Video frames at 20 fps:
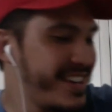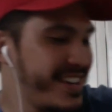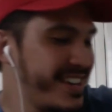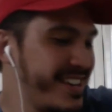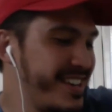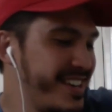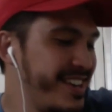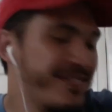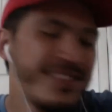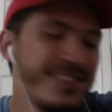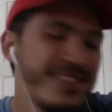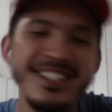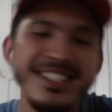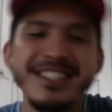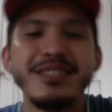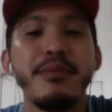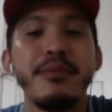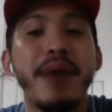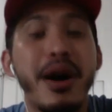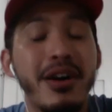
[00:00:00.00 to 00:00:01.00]
if this is
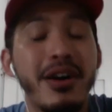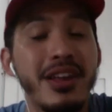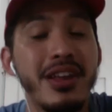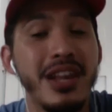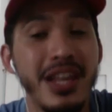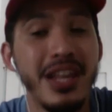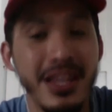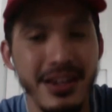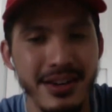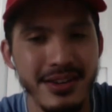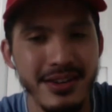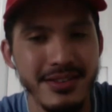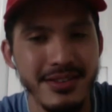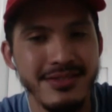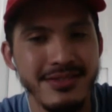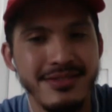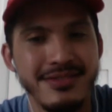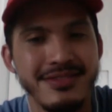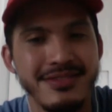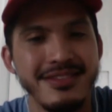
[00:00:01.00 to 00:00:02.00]
about Aaliyah,
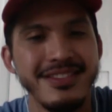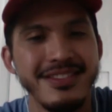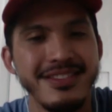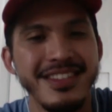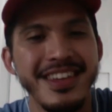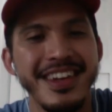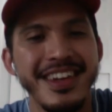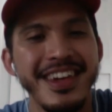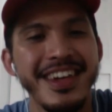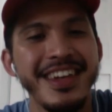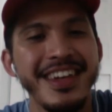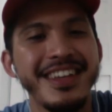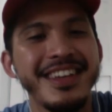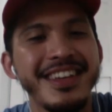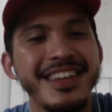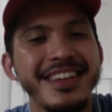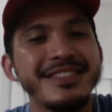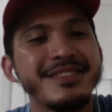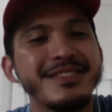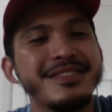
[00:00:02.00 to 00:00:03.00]
it
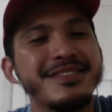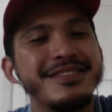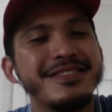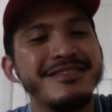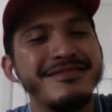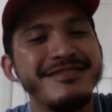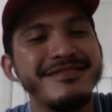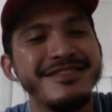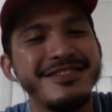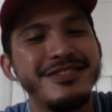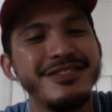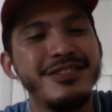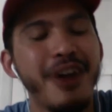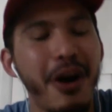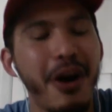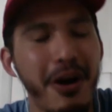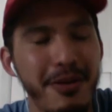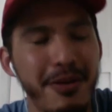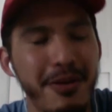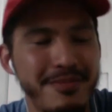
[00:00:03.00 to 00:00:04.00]
is
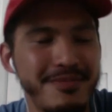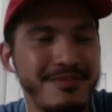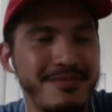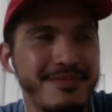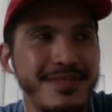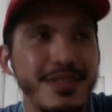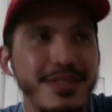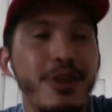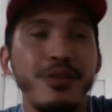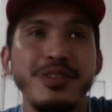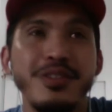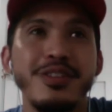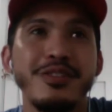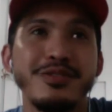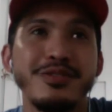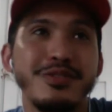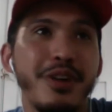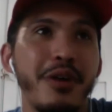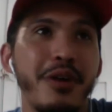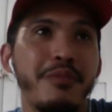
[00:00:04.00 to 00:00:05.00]
dumb. No,
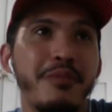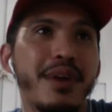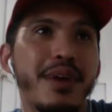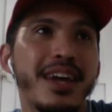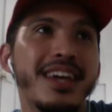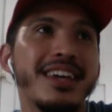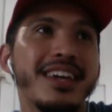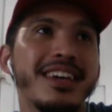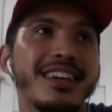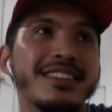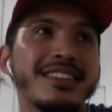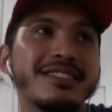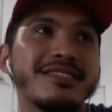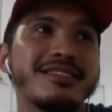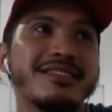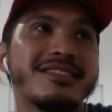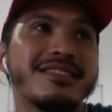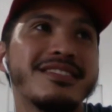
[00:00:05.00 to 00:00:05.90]
not dumb, but it is